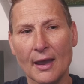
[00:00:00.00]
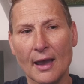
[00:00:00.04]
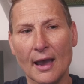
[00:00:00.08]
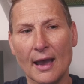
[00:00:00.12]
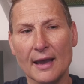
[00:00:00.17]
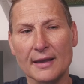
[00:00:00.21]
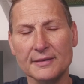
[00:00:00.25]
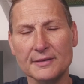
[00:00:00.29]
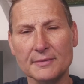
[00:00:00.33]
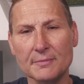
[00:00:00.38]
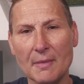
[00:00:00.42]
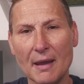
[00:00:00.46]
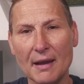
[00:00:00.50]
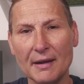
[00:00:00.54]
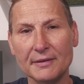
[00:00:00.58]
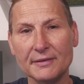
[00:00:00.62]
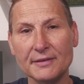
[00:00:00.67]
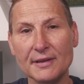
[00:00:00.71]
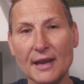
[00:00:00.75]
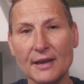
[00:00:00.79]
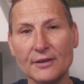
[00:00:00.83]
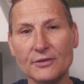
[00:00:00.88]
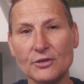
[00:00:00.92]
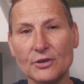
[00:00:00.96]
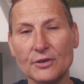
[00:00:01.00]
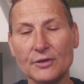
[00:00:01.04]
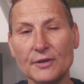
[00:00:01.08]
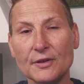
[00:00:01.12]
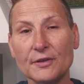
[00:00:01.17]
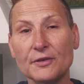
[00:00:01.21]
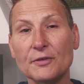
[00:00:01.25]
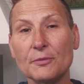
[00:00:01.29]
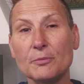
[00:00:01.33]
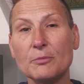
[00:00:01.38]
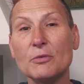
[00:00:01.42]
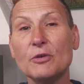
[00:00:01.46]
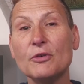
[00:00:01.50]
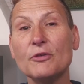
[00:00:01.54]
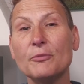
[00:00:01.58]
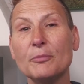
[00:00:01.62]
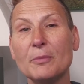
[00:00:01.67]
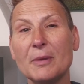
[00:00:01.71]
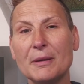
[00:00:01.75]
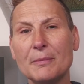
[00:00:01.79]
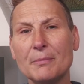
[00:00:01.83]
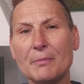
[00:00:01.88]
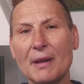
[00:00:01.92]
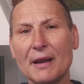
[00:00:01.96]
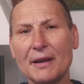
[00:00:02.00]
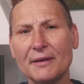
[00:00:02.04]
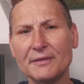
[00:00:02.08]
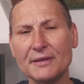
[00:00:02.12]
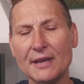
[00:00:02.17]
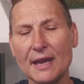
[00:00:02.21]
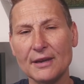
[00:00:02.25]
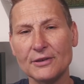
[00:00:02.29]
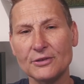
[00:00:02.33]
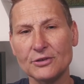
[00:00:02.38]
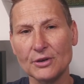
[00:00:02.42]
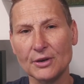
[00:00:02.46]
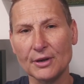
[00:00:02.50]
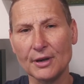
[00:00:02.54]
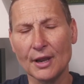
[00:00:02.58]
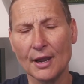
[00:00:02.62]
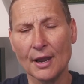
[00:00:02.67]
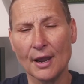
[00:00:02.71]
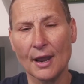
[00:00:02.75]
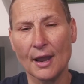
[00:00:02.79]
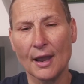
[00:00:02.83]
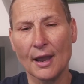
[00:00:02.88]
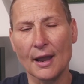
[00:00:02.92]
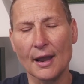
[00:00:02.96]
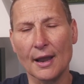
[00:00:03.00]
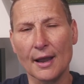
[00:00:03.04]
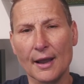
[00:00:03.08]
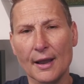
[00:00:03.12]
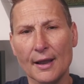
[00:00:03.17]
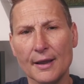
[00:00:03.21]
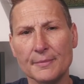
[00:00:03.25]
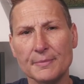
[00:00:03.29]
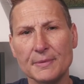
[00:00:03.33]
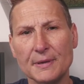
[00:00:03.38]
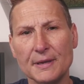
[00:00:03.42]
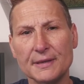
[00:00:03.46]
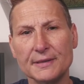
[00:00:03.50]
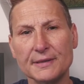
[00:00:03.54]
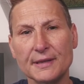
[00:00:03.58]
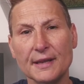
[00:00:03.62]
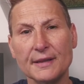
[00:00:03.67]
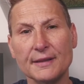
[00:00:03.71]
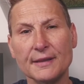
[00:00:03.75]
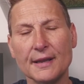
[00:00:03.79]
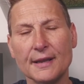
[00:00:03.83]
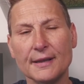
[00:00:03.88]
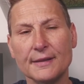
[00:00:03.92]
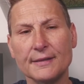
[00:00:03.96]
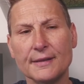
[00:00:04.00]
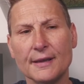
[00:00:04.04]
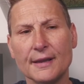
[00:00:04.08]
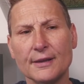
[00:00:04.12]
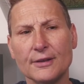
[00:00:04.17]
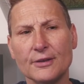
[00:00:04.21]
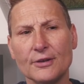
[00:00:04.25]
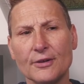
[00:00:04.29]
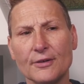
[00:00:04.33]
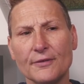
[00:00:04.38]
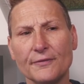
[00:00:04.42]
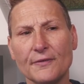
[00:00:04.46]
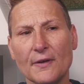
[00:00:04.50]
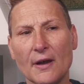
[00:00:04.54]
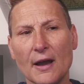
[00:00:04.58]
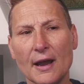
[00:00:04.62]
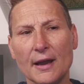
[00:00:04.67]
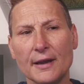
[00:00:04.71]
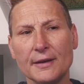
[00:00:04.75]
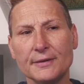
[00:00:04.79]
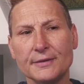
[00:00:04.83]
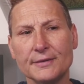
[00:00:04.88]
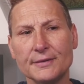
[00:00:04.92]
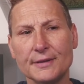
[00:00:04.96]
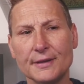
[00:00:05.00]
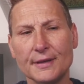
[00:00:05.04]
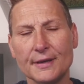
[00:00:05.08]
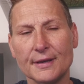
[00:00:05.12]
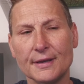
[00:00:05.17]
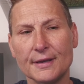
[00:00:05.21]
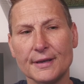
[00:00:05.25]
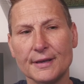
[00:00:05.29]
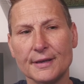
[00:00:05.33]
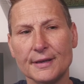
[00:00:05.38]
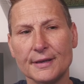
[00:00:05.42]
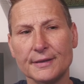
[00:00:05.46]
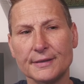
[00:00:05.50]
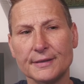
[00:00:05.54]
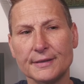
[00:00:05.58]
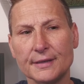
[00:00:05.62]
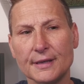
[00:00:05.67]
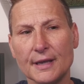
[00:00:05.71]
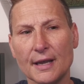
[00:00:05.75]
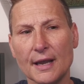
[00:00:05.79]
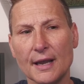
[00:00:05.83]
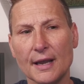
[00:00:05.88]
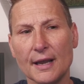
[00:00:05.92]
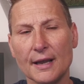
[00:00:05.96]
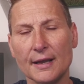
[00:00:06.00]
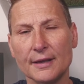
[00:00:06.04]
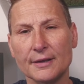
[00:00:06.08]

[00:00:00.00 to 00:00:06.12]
as meditation that's movement meditation uh, because I think that you'll find that uh,